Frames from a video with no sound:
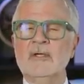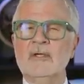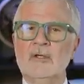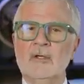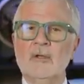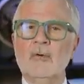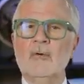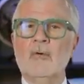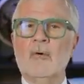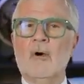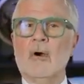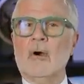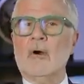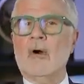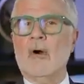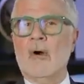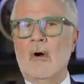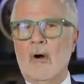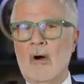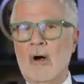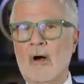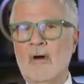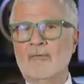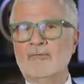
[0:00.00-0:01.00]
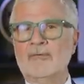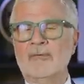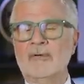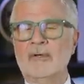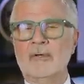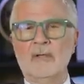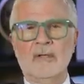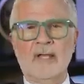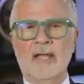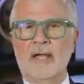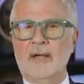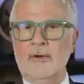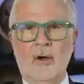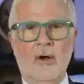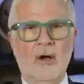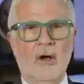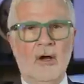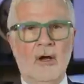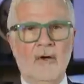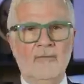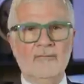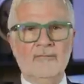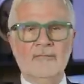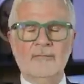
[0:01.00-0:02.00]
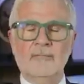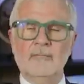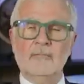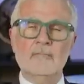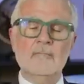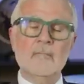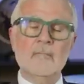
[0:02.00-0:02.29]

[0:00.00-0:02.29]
you are often let off